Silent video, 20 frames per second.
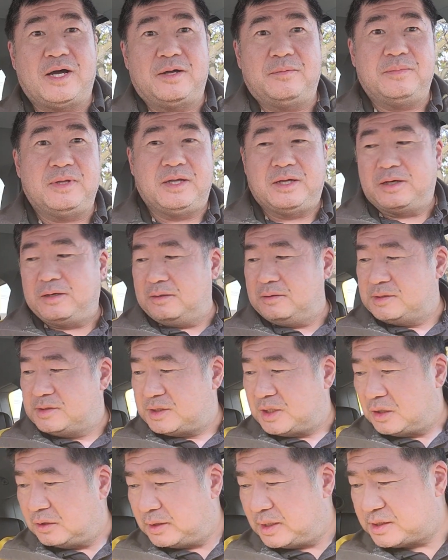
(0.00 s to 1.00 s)
I'm here.
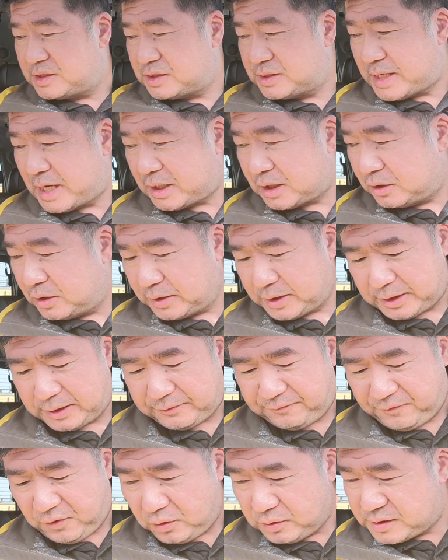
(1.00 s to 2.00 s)
So let's take a look
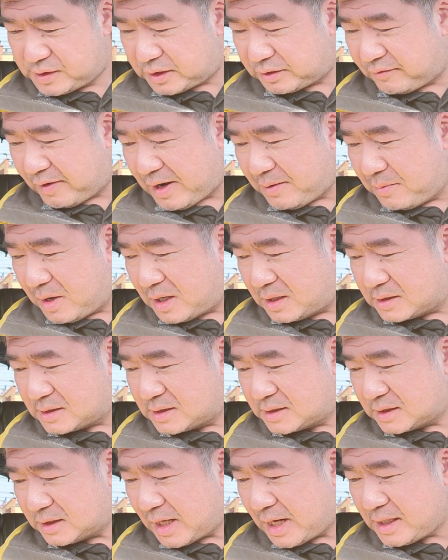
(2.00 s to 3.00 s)
at first the grandma
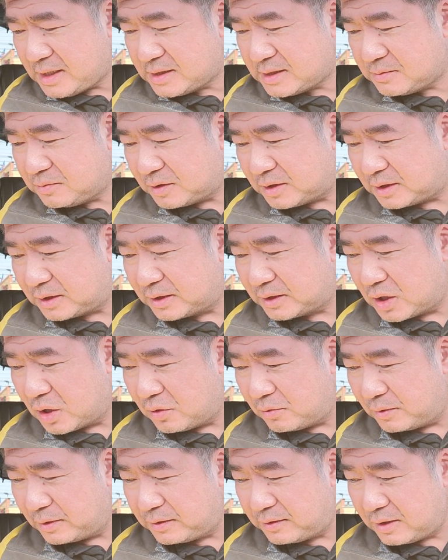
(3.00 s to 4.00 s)
slice. We're gonna go
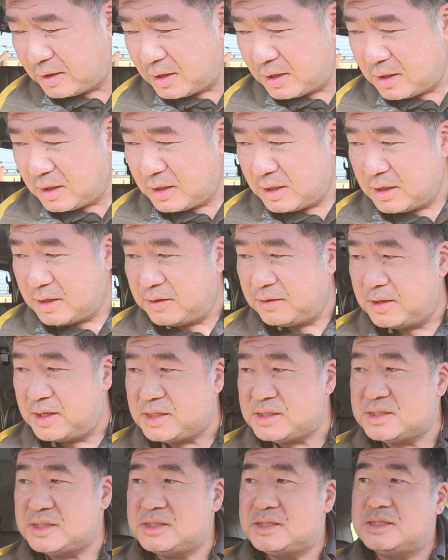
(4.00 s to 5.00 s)
with
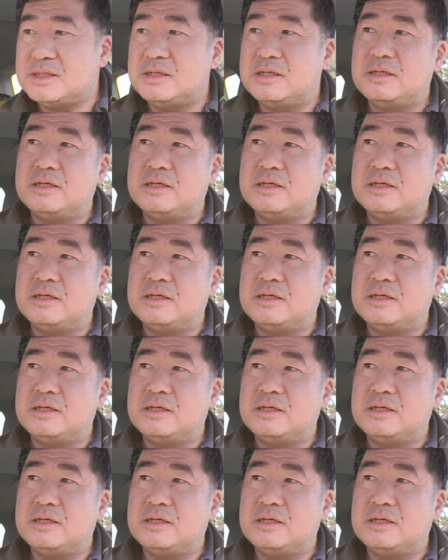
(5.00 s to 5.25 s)
this.